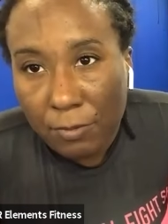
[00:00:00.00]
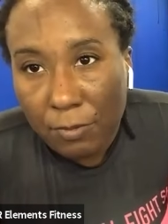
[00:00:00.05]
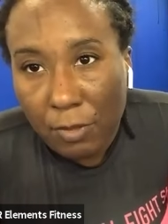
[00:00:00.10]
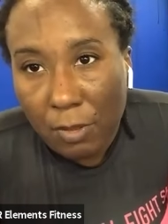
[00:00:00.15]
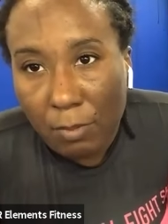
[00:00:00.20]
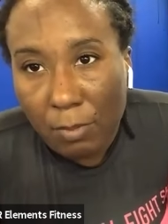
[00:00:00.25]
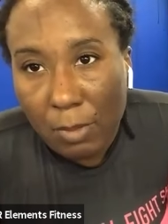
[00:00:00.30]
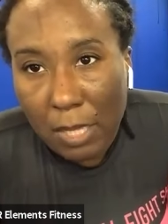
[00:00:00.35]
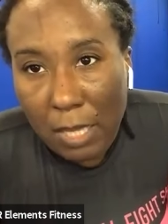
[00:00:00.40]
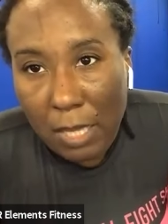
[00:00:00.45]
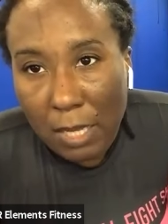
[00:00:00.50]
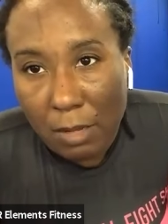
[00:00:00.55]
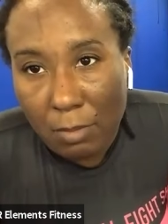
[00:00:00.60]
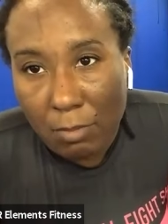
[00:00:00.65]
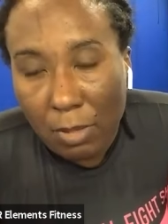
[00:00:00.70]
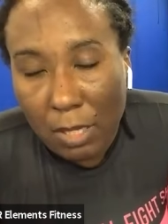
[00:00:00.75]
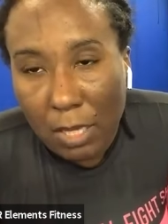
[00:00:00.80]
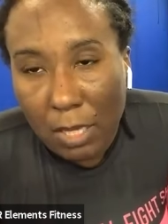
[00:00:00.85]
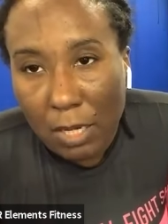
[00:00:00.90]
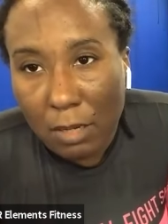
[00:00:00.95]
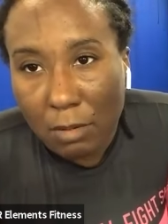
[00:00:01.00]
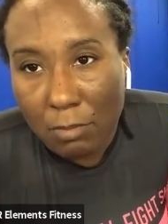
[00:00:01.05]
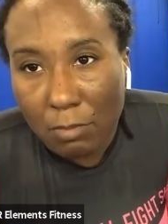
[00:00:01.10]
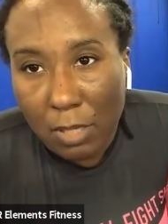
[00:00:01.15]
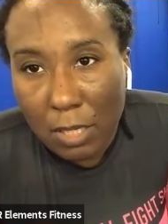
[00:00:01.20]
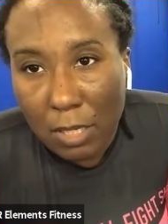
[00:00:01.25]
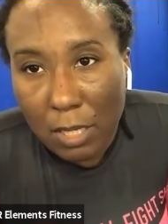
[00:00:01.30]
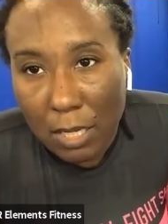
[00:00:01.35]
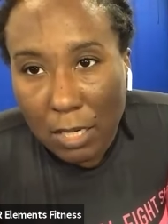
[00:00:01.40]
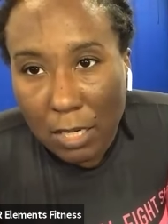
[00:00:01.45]
The
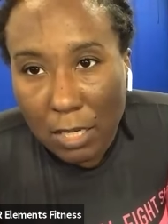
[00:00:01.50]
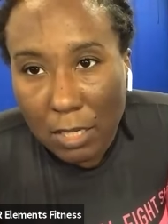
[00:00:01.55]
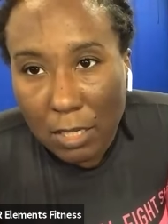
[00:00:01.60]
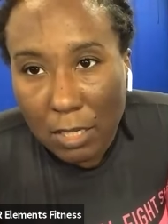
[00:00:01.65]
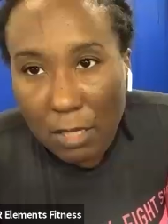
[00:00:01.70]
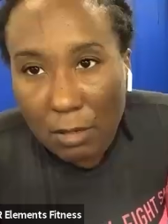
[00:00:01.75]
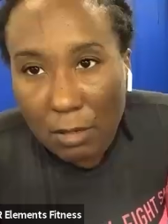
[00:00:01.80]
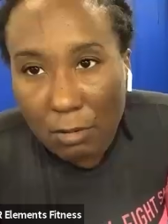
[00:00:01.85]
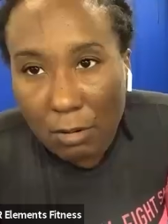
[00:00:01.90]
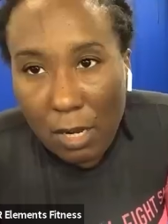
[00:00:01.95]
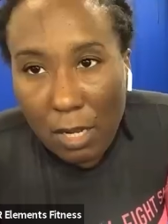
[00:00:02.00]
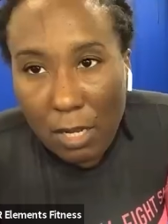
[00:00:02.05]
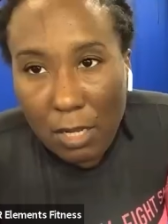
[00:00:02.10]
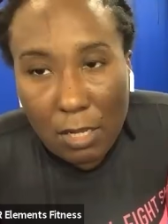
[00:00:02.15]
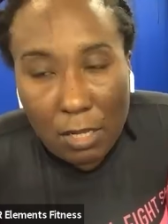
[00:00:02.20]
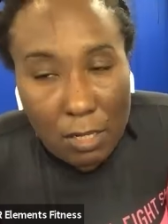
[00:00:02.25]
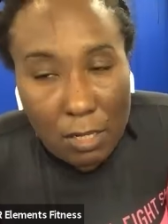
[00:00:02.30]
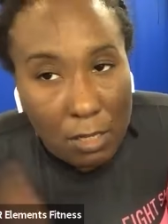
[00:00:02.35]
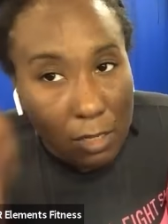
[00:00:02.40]
beginning, right?